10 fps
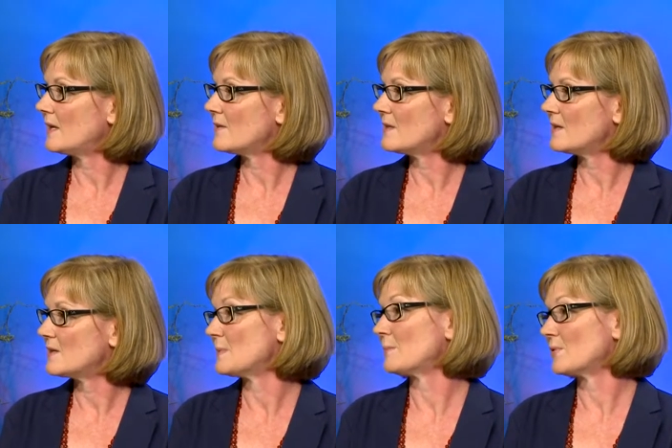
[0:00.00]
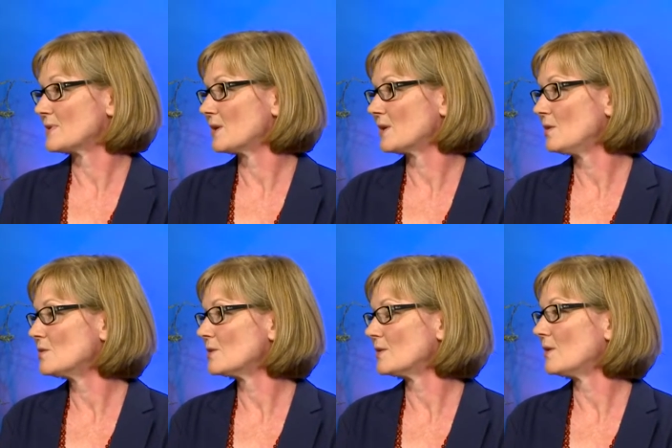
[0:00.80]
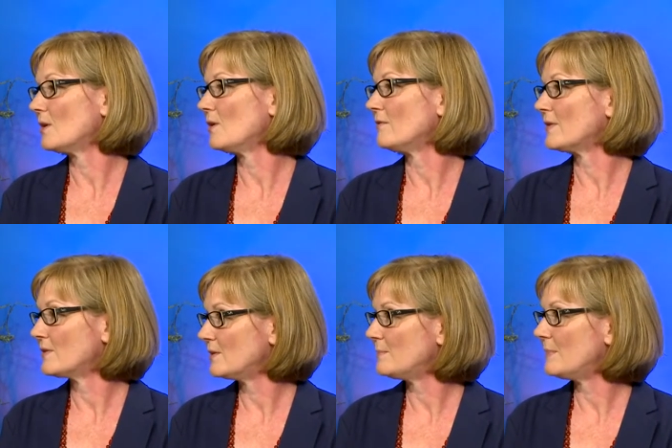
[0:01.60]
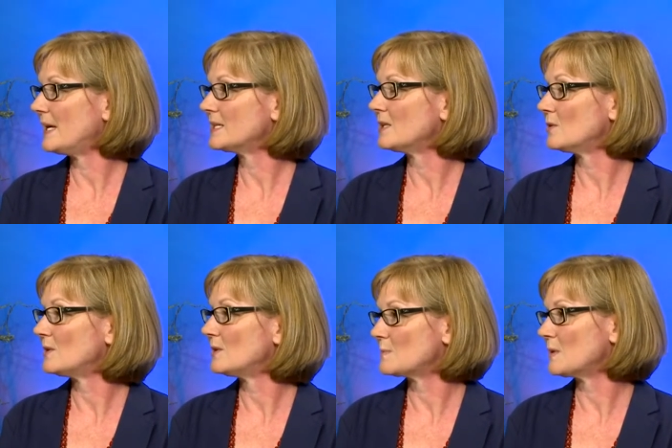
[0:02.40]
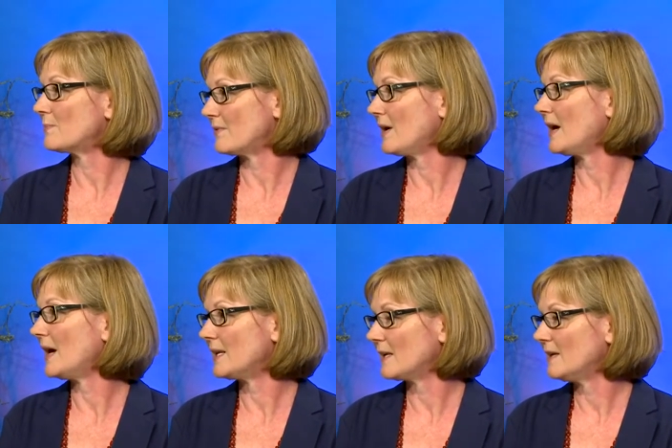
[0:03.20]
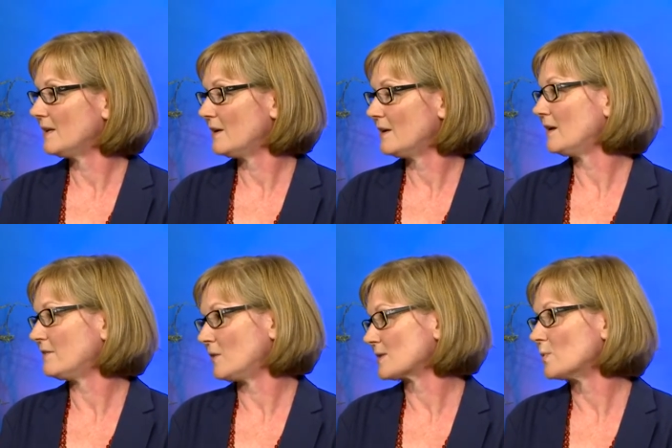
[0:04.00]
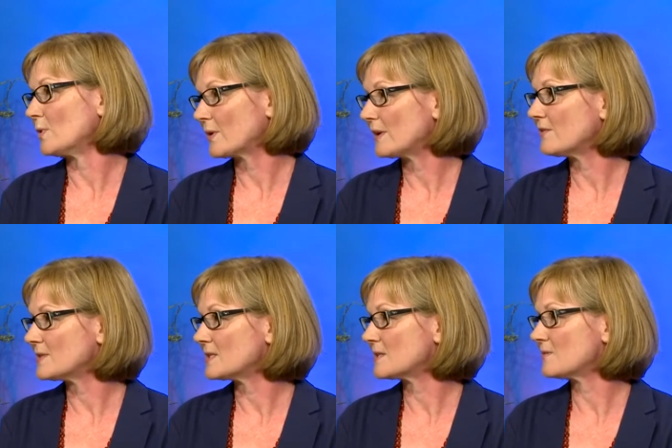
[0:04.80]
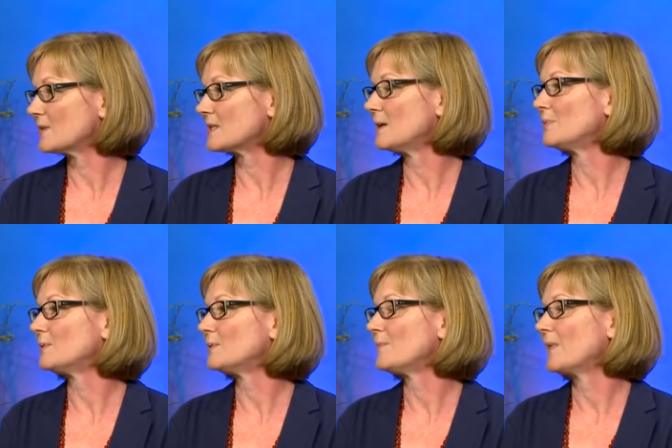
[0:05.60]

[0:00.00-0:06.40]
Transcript: there's been a prosecution of a third party who has been providing false work references, for example,